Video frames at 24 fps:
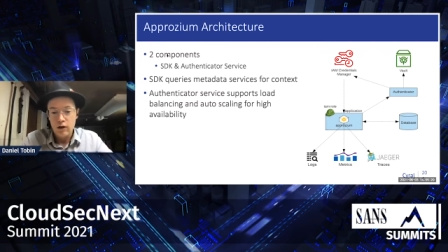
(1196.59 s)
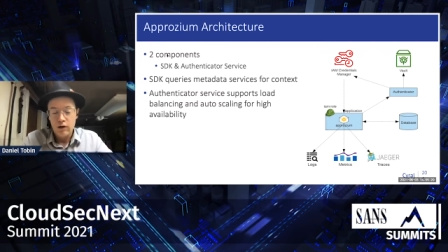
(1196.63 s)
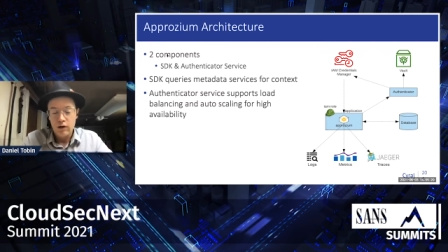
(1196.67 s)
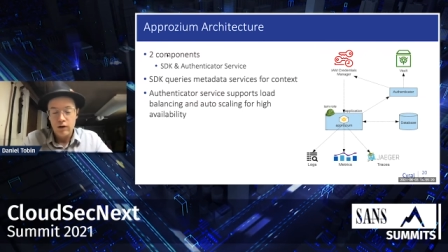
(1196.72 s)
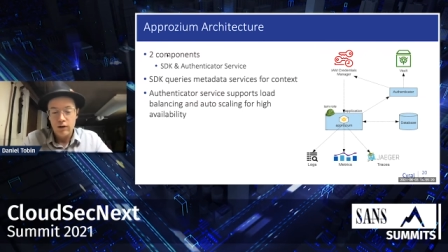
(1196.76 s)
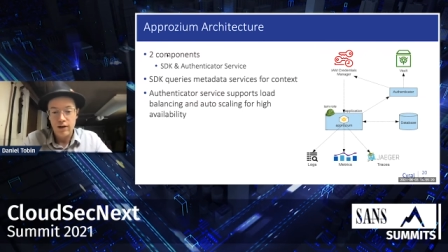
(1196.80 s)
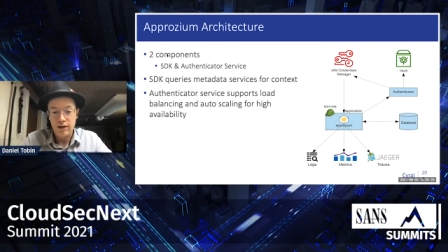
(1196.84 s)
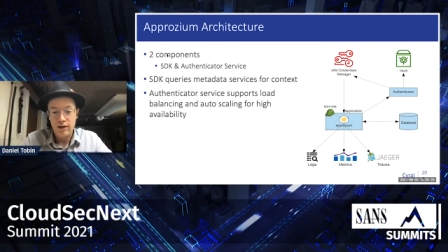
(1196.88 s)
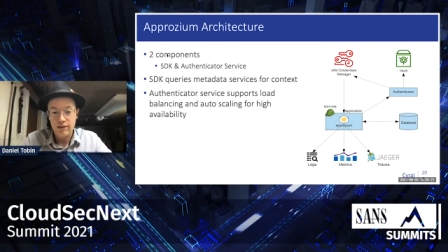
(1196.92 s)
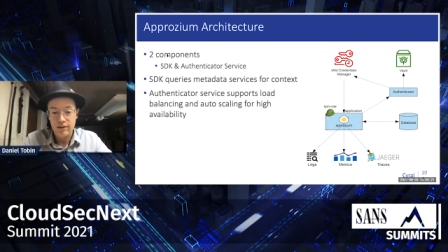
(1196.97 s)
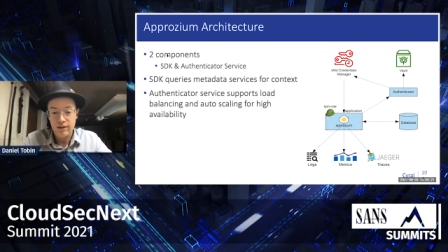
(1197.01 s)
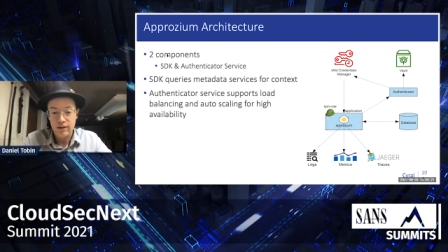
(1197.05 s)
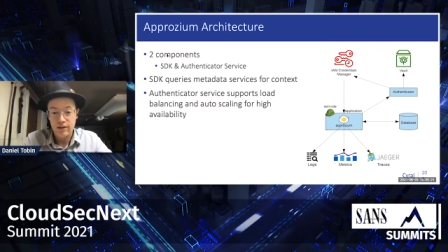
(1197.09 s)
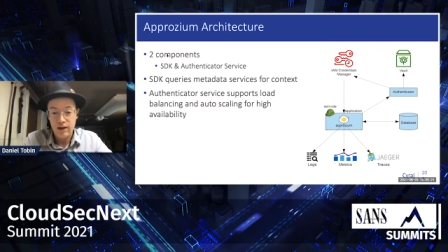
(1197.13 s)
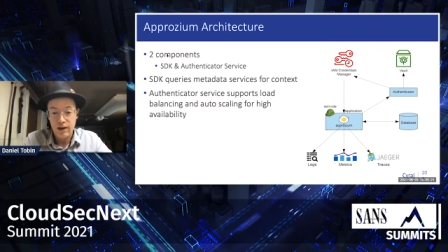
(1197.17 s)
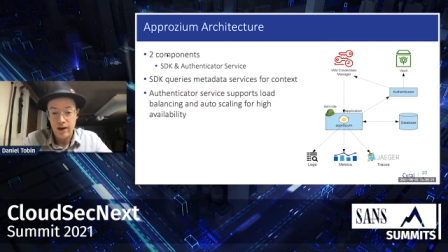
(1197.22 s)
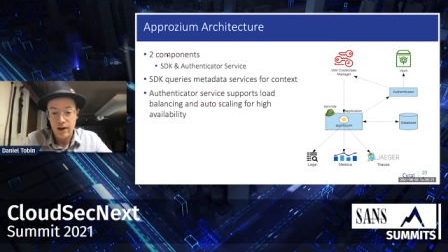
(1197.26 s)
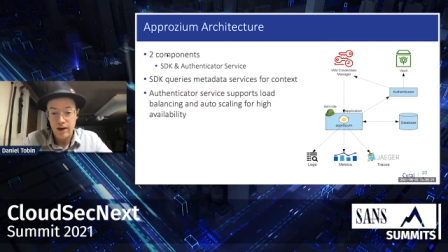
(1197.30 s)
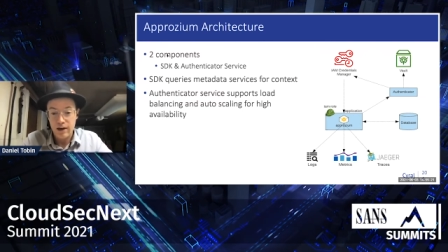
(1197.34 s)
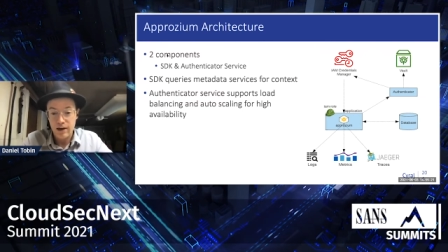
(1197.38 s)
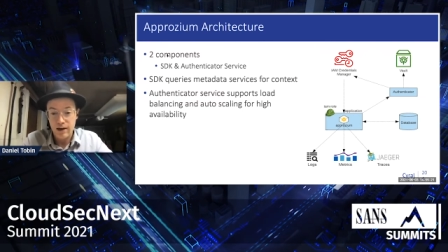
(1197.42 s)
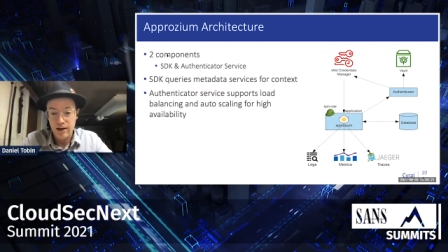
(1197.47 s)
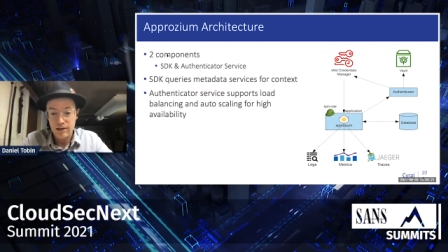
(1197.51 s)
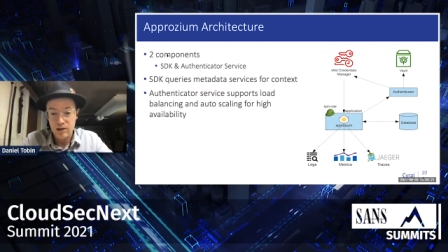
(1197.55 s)
The
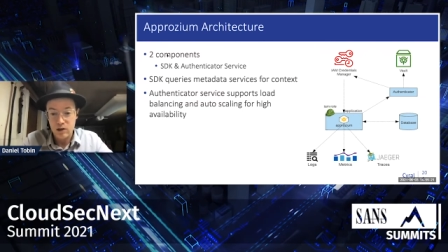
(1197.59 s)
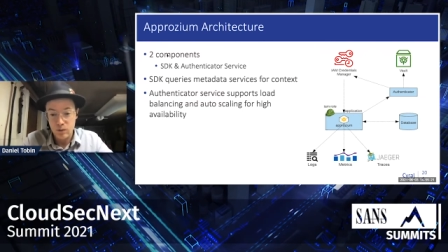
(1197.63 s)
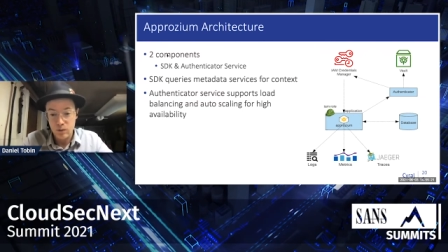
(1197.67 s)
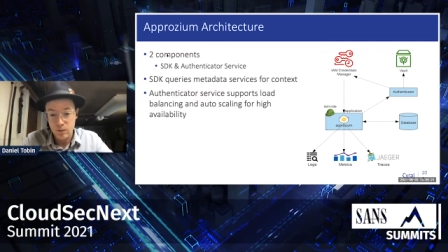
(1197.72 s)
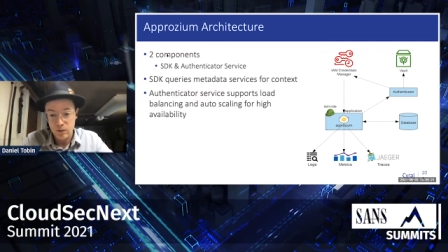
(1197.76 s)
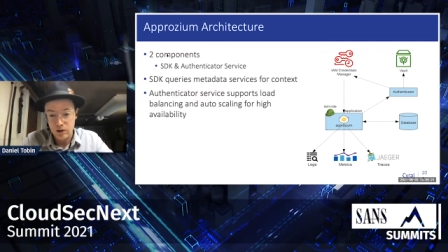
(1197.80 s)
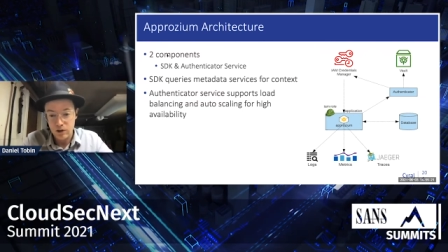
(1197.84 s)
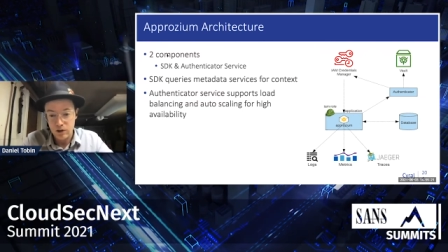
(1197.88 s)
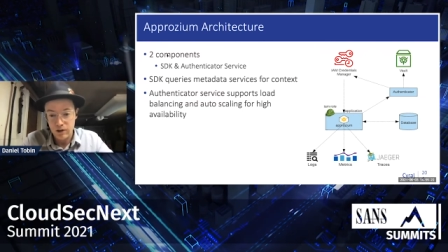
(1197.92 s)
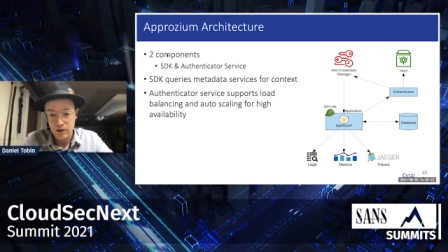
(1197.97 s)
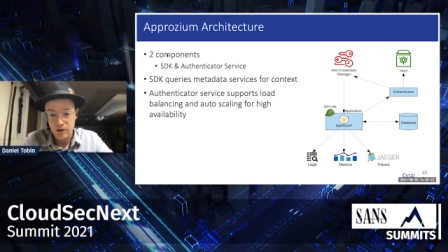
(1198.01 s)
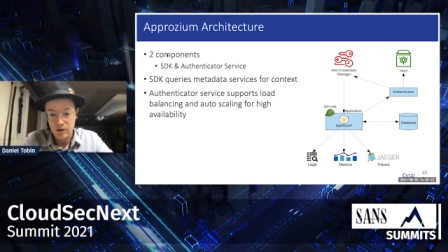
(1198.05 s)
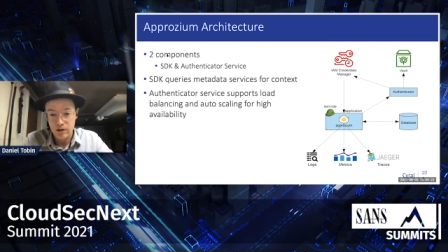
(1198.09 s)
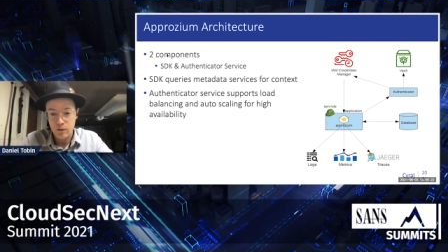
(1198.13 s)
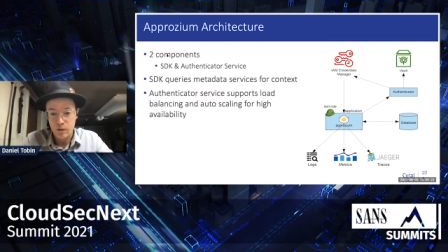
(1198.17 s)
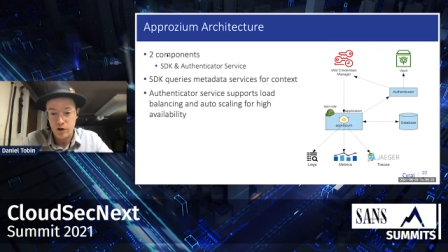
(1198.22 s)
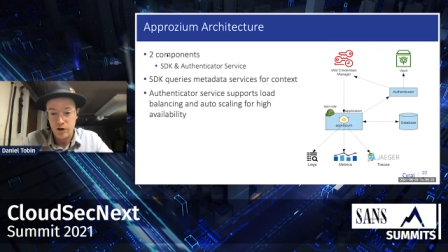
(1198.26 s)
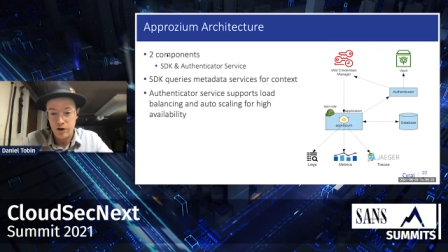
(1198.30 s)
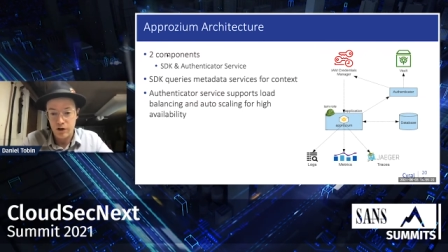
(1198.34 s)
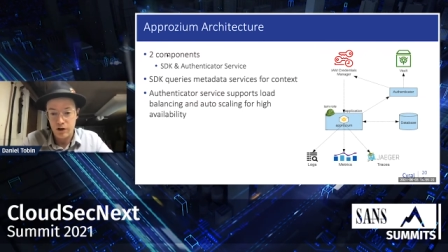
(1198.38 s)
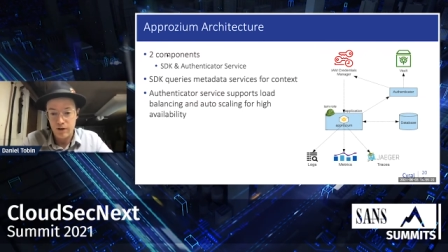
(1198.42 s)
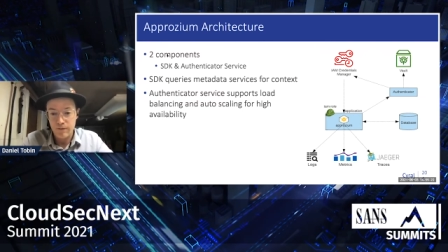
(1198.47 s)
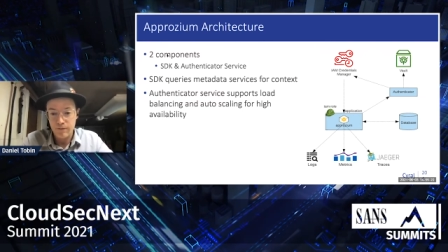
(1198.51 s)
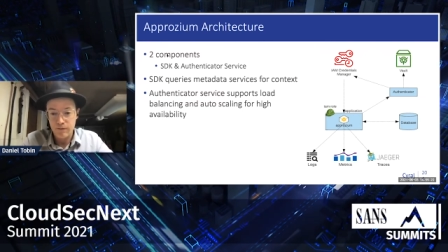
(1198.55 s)
SDK has the ability to
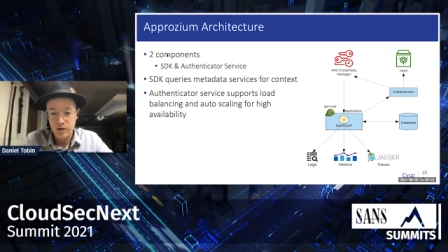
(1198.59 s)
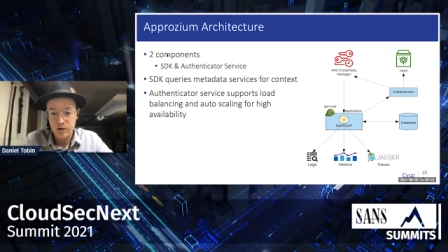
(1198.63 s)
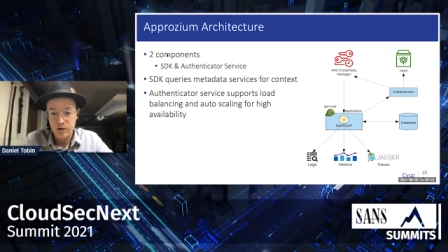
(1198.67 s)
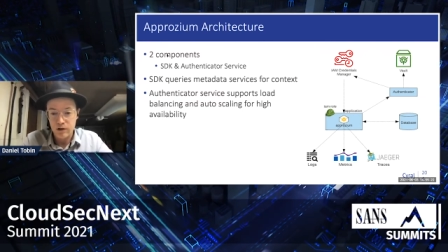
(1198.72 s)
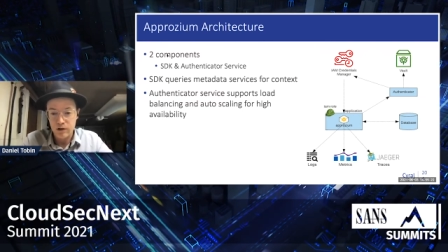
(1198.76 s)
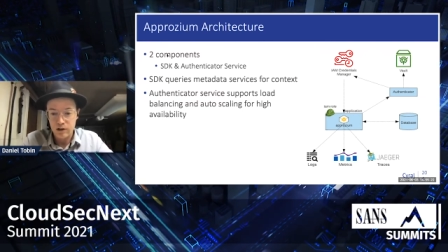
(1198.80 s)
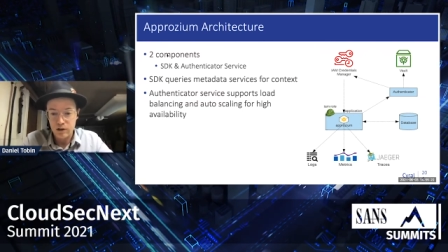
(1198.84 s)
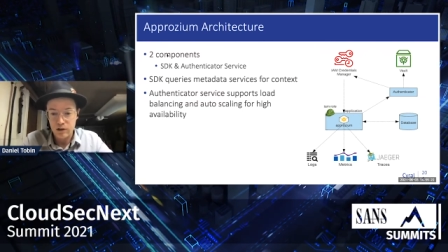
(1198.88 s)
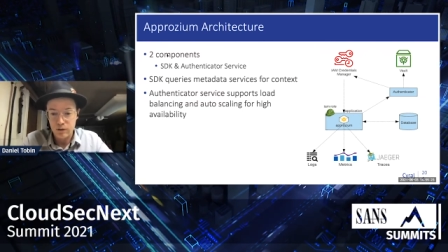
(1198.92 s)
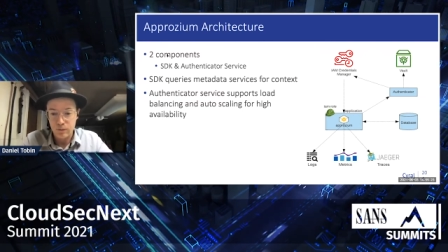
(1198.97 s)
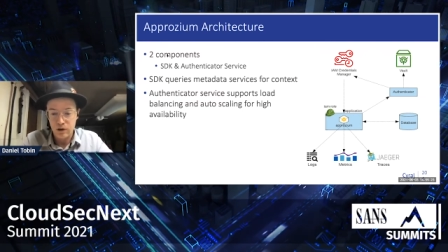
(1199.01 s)
query infrastructure